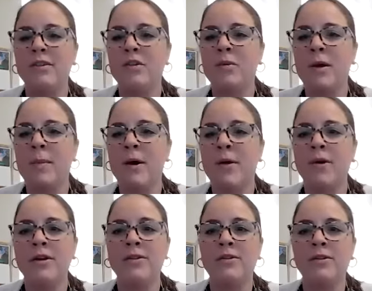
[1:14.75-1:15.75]
little bit about
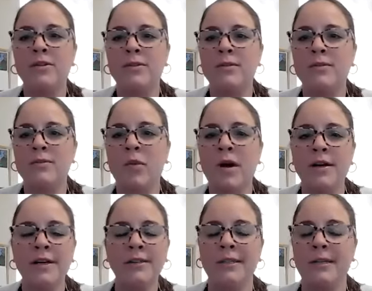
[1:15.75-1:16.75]
what you do and why you're
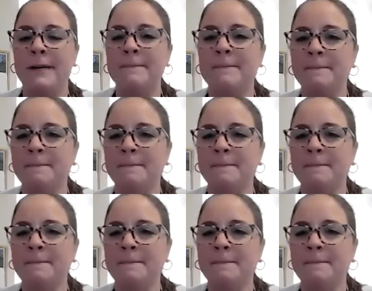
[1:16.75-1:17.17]
here today.